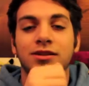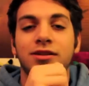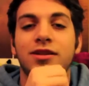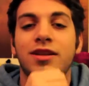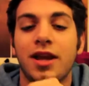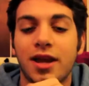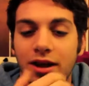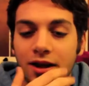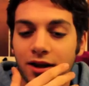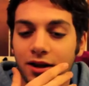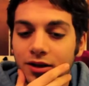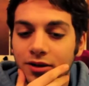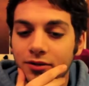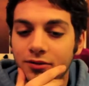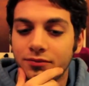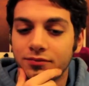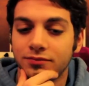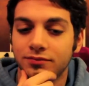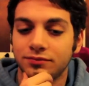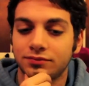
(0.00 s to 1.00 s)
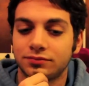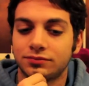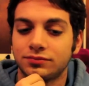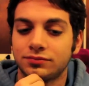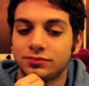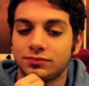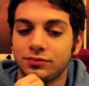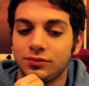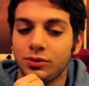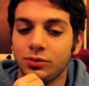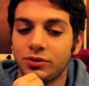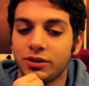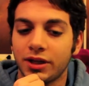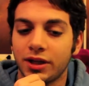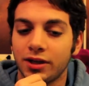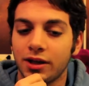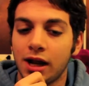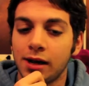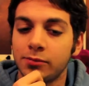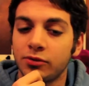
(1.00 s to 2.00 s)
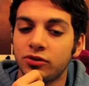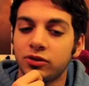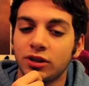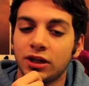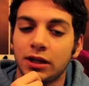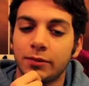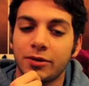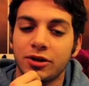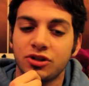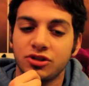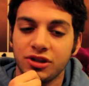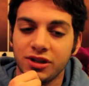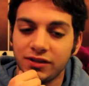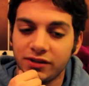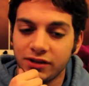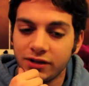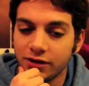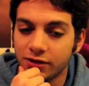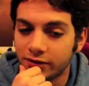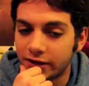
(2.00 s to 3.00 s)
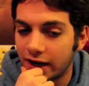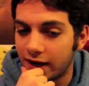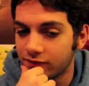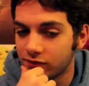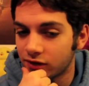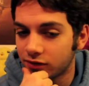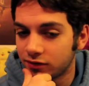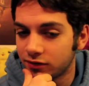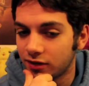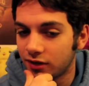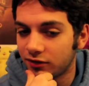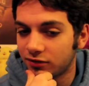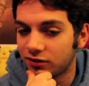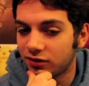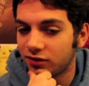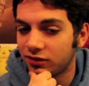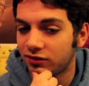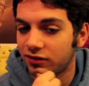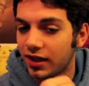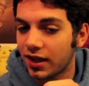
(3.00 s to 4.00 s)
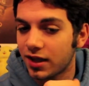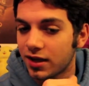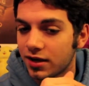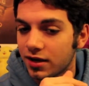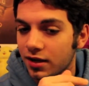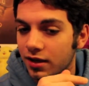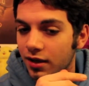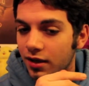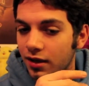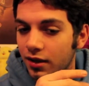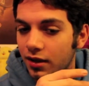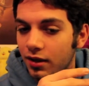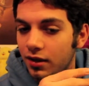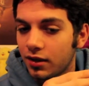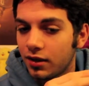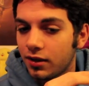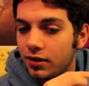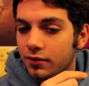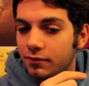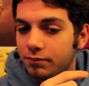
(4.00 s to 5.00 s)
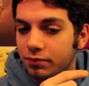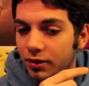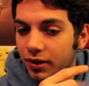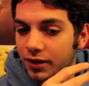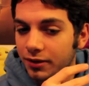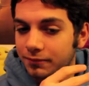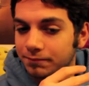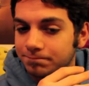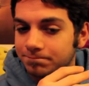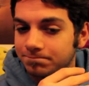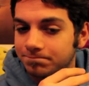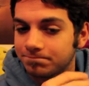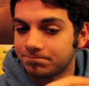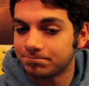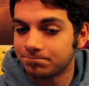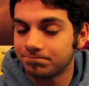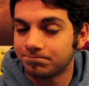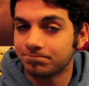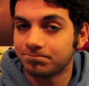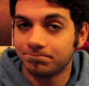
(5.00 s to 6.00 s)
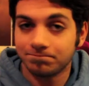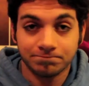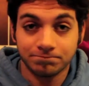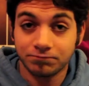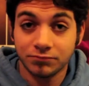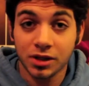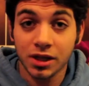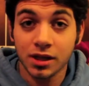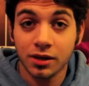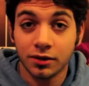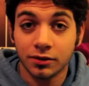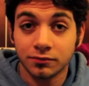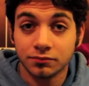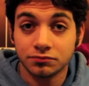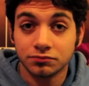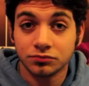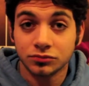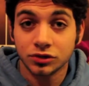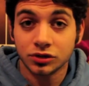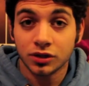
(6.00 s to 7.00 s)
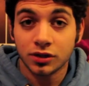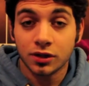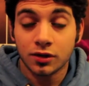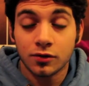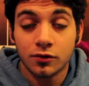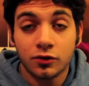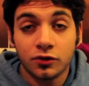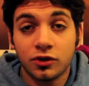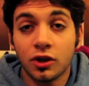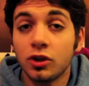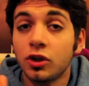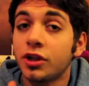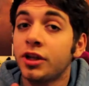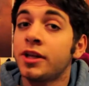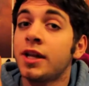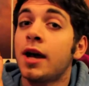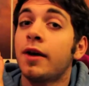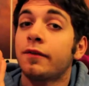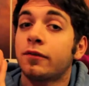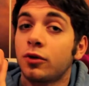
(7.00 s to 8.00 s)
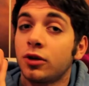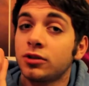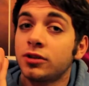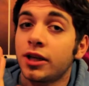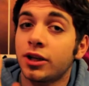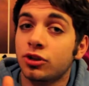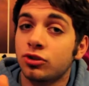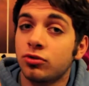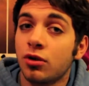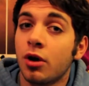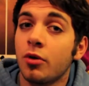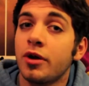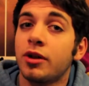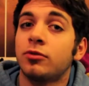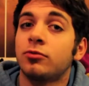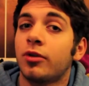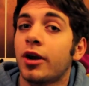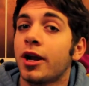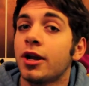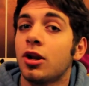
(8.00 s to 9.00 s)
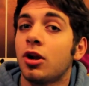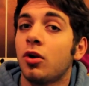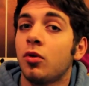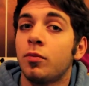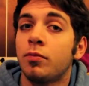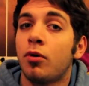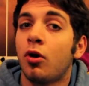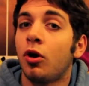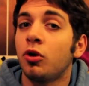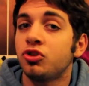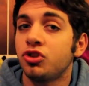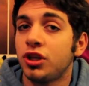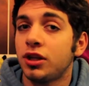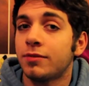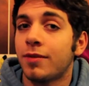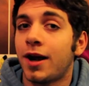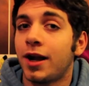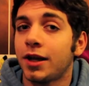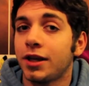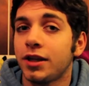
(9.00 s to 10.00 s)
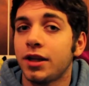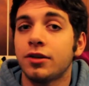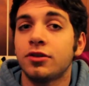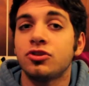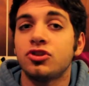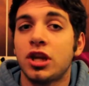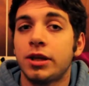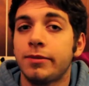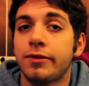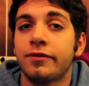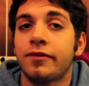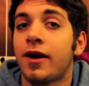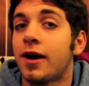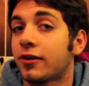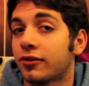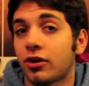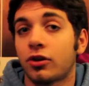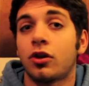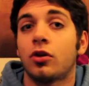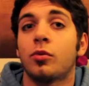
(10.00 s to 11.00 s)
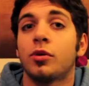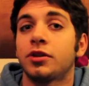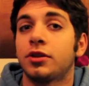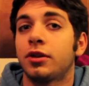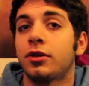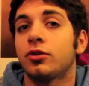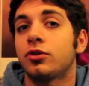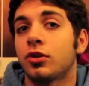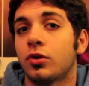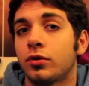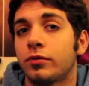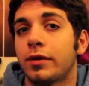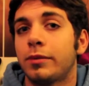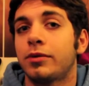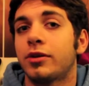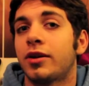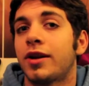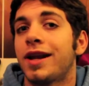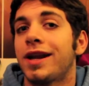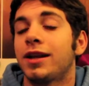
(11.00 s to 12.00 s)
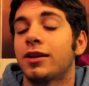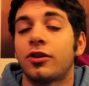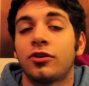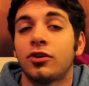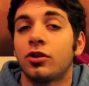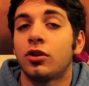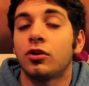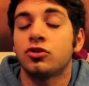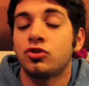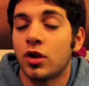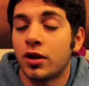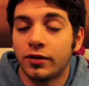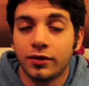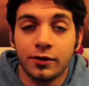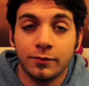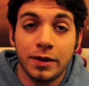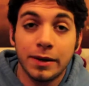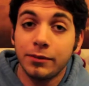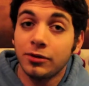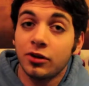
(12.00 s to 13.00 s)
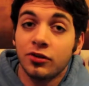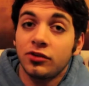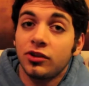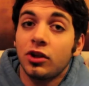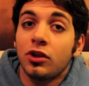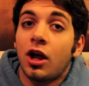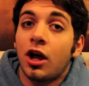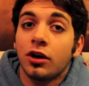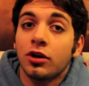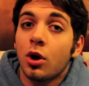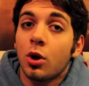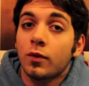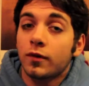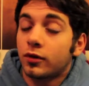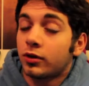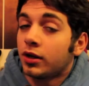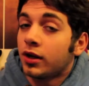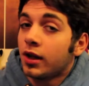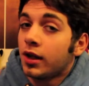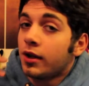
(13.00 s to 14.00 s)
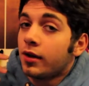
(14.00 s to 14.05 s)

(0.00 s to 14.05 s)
Yeah. Okay. I'm just looking at my sheets here and I have nothing else to say. But, yeah. Still looking out for Electro and Rhino, Paul Giamatti and Jamie Foxx. I don't know what they're doing. Maybe they're still hungover